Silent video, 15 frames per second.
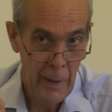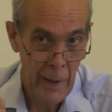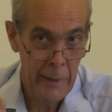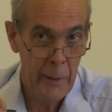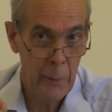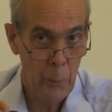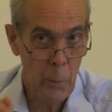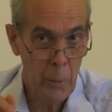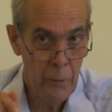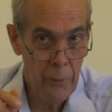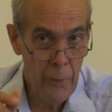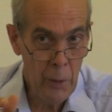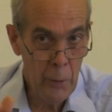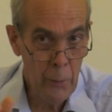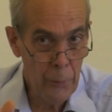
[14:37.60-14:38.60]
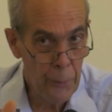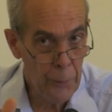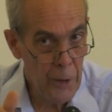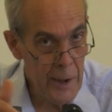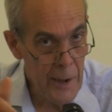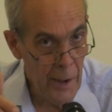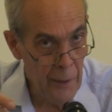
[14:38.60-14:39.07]
And it was those
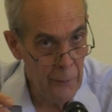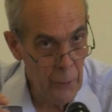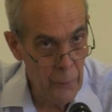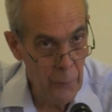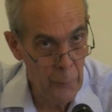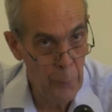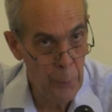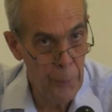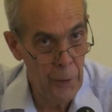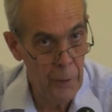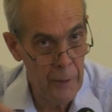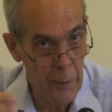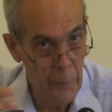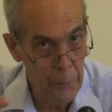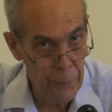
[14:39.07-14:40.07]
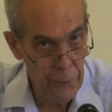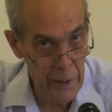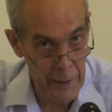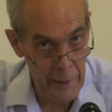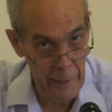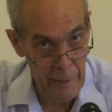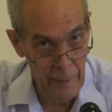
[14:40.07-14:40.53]

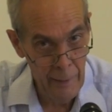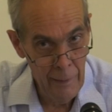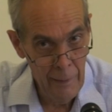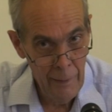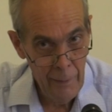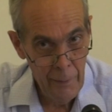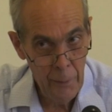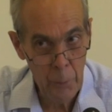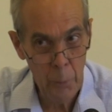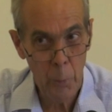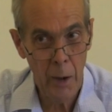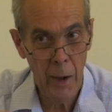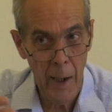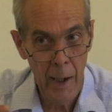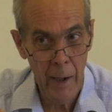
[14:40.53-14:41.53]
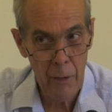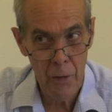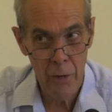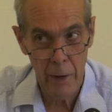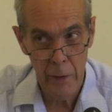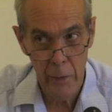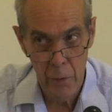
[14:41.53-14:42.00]
333 that were
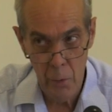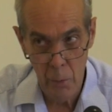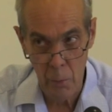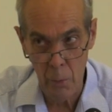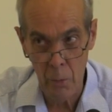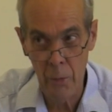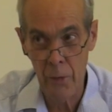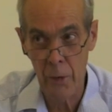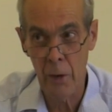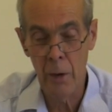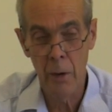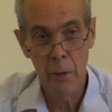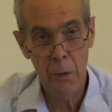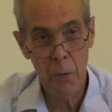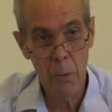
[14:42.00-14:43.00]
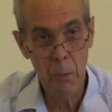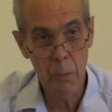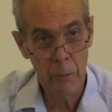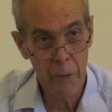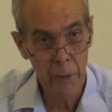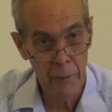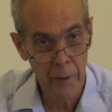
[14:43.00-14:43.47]
actually used to
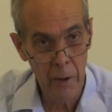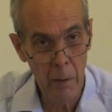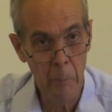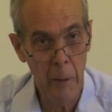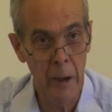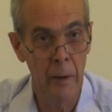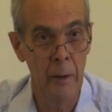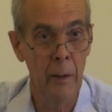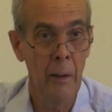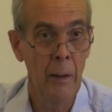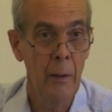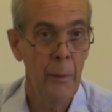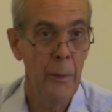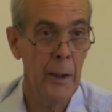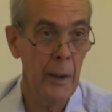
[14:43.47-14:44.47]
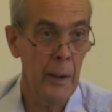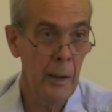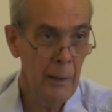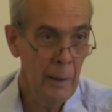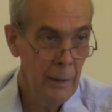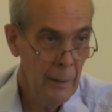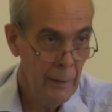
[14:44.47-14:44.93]
determine
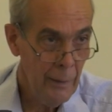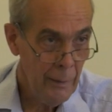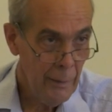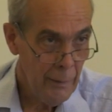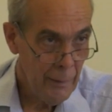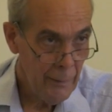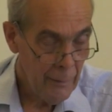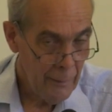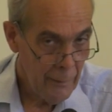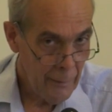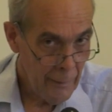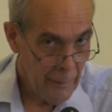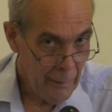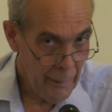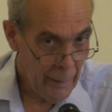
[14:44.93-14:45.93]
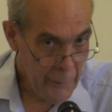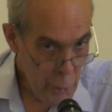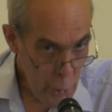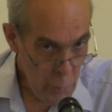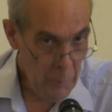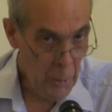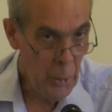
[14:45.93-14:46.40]
the
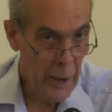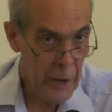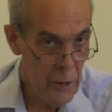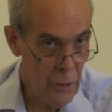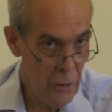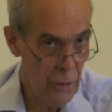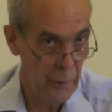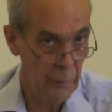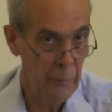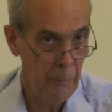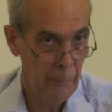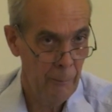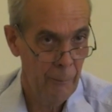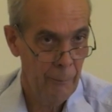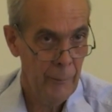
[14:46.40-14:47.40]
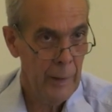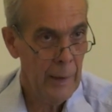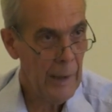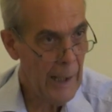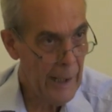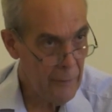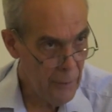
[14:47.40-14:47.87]
enumeration,
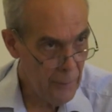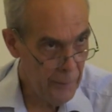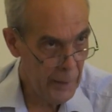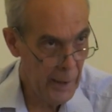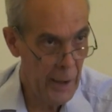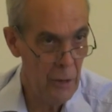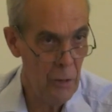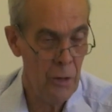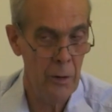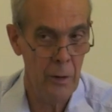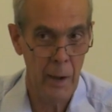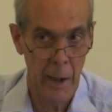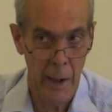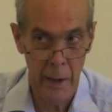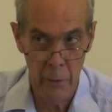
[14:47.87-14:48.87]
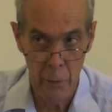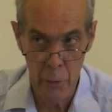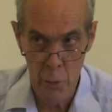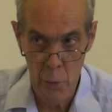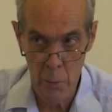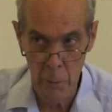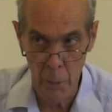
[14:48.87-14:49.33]
classification, and
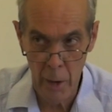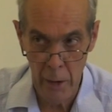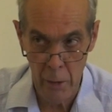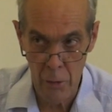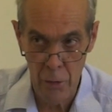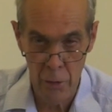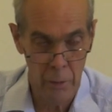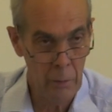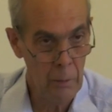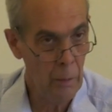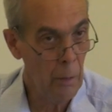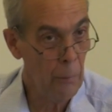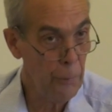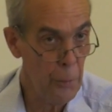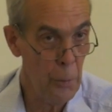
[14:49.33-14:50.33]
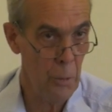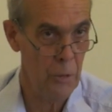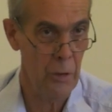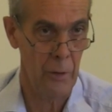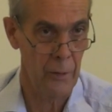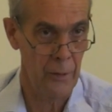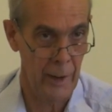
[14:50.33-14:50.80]
enumeration of
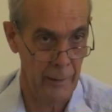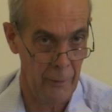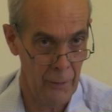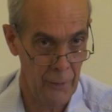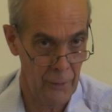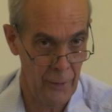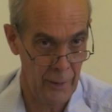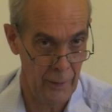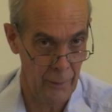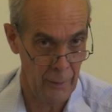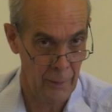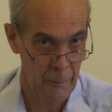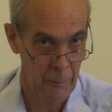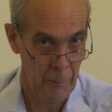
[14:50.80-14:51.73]
future censuses.